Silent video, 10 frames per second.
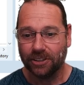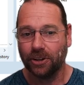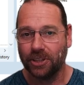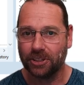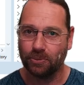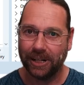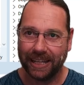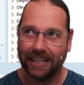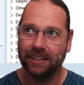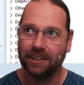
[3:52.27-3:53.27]
So this is
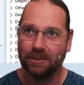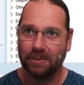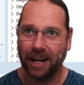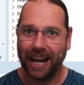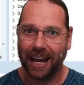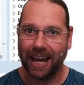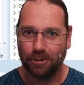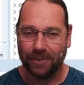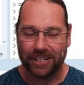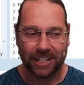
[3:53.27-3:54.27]
really
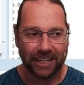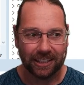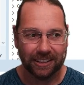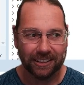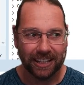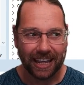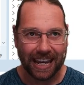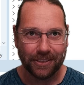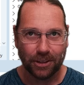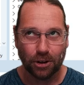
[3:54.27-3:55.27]
preventing
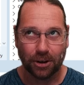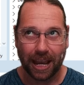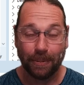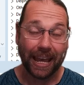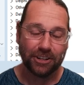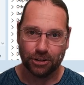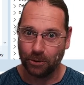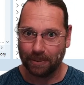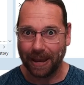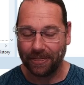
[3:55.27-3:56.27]
either your application
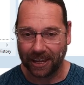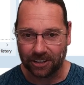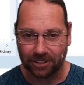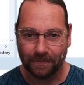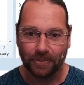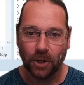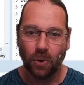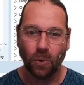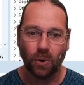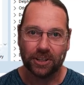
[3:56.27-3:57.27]
doing bad things
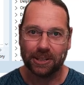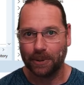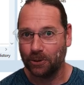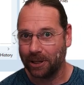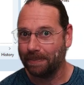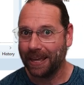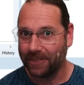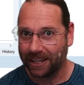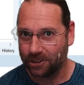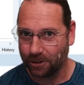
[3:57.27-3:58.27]
or someone doing
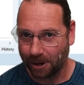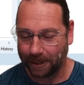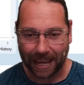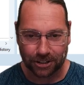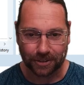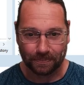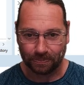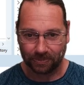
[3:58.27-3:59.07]
bad things to your application.